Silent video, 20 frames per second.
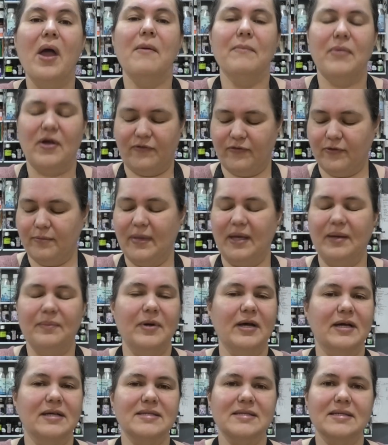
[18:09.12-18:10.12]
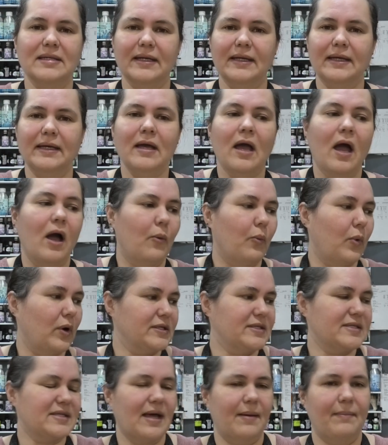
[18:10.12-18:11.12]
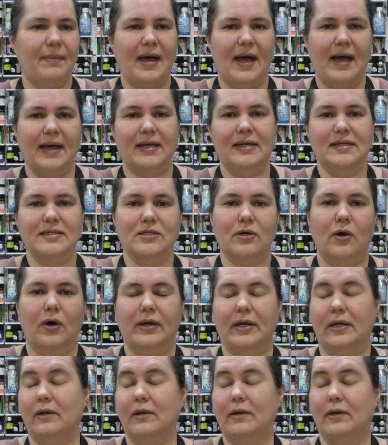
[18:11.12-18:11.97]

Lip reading: but for me personally, once that bag has gone,